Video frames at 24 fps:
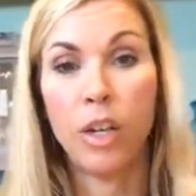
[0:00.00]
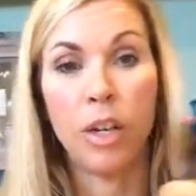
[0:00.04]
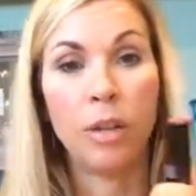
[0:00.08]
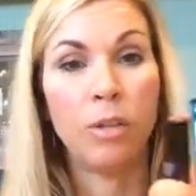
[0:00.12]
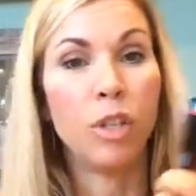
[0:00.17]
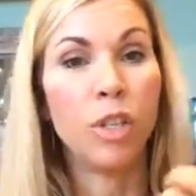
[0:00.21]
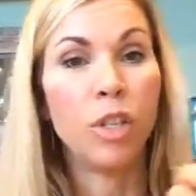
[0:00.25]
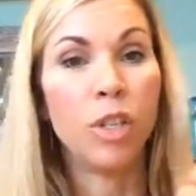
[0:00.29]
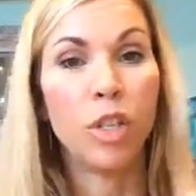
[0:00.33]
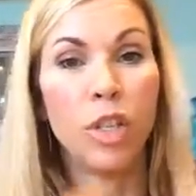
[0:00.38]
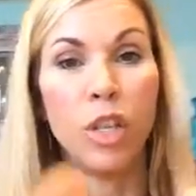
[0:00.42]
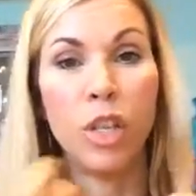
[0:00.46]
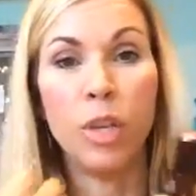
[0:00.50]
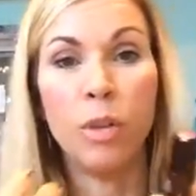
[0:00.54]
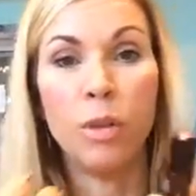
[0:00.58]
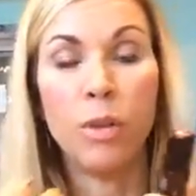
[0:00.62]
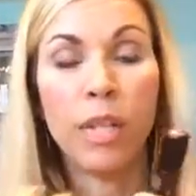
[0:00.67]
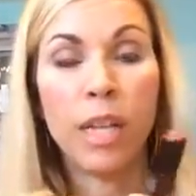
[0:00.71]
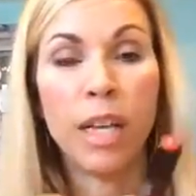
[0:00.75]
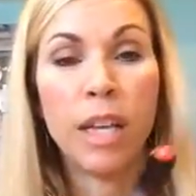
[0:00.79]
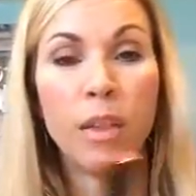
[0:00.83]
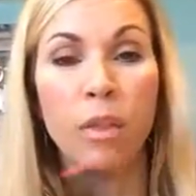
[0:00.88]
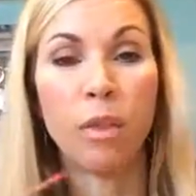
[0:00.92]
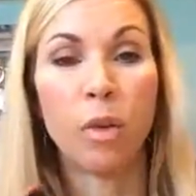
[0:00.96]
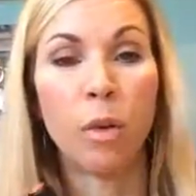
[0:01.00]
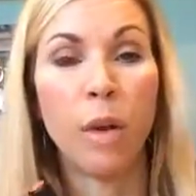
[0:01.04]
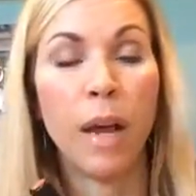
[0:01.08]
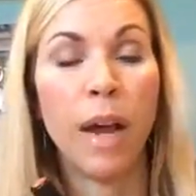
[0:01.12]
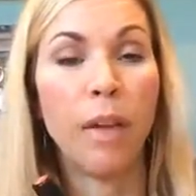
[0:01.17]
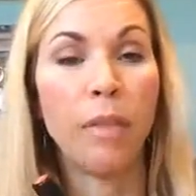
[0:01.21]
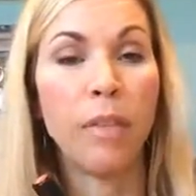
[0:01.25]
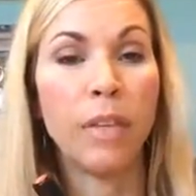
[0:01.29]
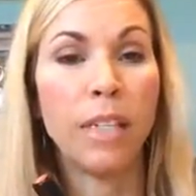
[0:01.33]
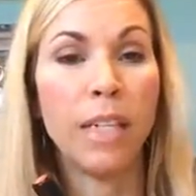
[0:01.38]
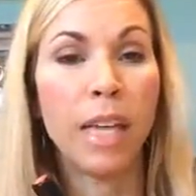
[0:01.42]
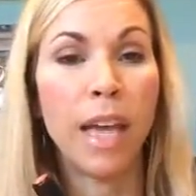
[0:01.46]
just use it
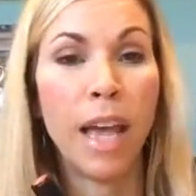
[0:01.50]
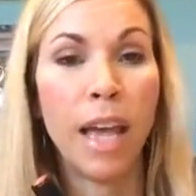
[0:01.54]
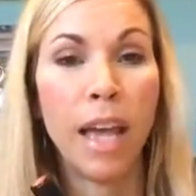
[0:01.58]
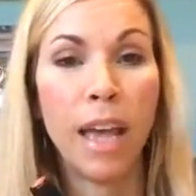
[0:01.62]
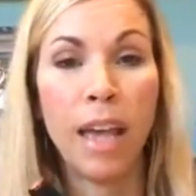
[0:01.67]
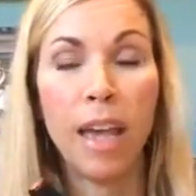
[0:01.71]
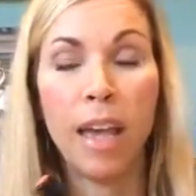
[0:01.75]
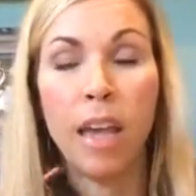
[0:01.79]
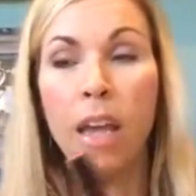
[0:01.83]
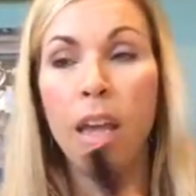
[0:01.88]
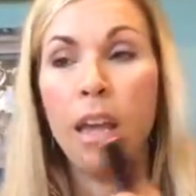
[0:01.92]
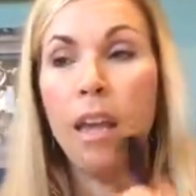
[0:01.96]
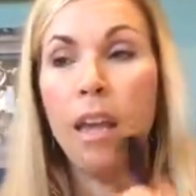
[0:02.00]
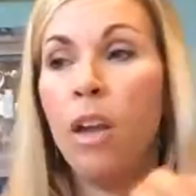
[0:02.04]
throughout the day